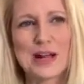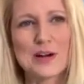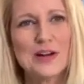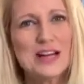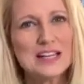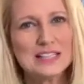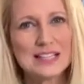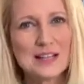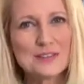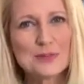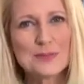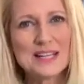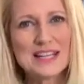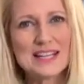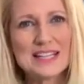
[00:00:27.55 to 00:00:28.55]
Now,
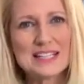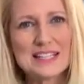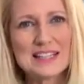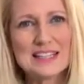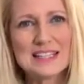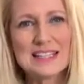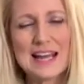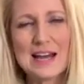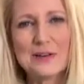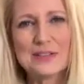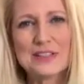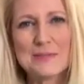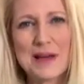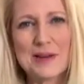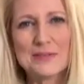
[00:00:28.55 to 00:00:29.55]
clouds are beginning to thin
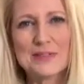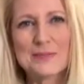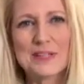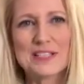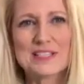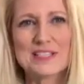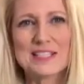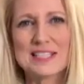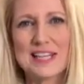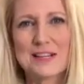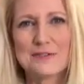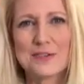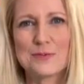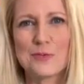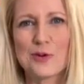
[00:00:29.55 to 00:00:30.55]
out in the mountains, but it's going to
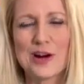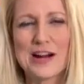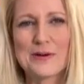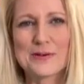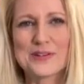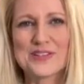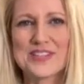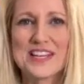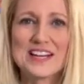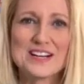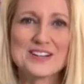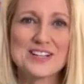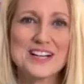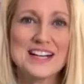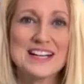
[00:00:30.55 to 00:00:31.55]
take a few more hours
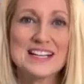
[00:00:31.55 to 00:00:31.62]
there.